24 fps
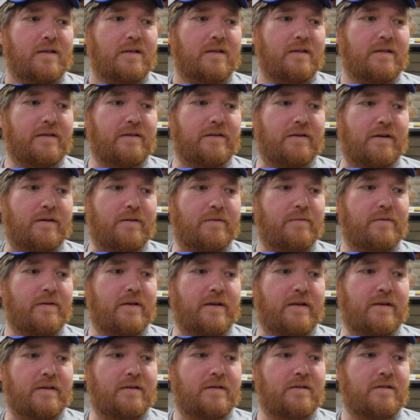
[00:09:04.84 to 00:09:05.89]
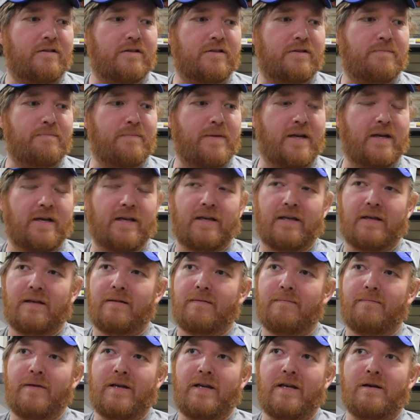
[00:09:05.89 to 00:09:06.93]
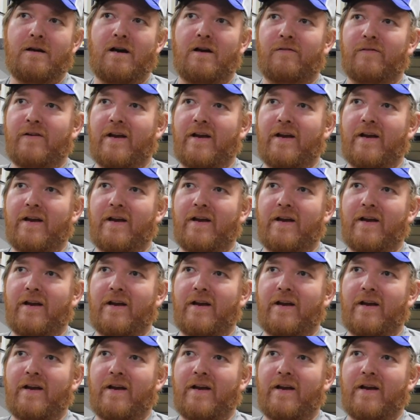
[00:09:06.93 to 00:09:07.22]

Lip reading: you know, and just meeting our